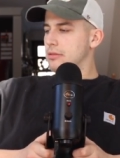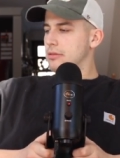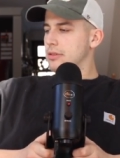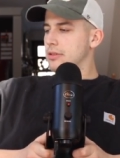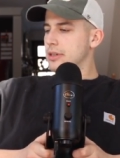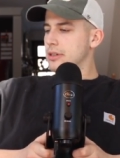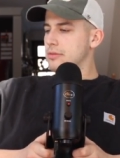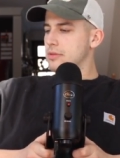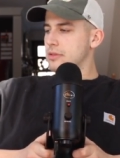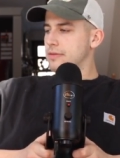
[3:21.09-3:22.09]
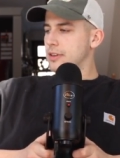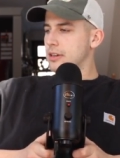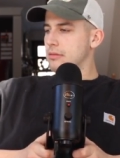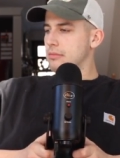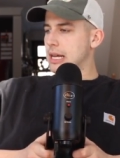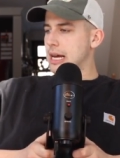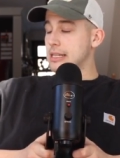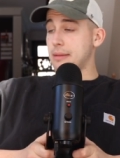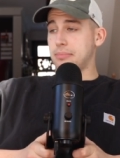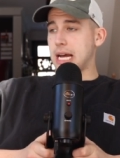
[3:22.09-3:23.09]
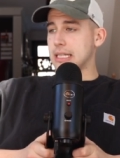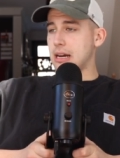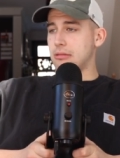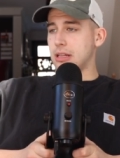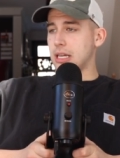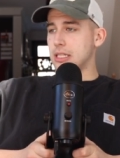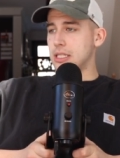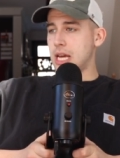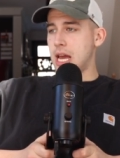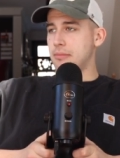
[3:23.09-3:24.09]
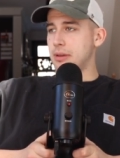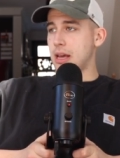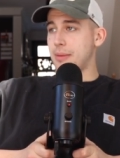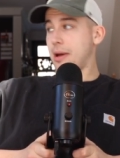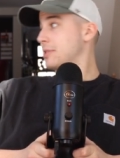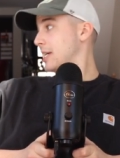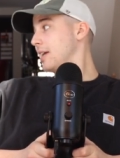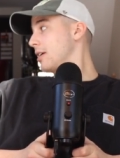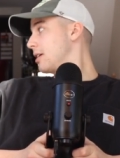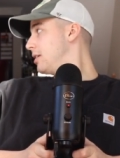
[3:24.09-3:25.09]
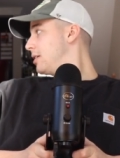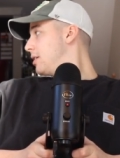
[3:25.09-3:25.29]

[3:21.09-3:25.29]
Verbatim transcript: New Year's was a fucking blast. I blacked out at like 10 p.m. I was here.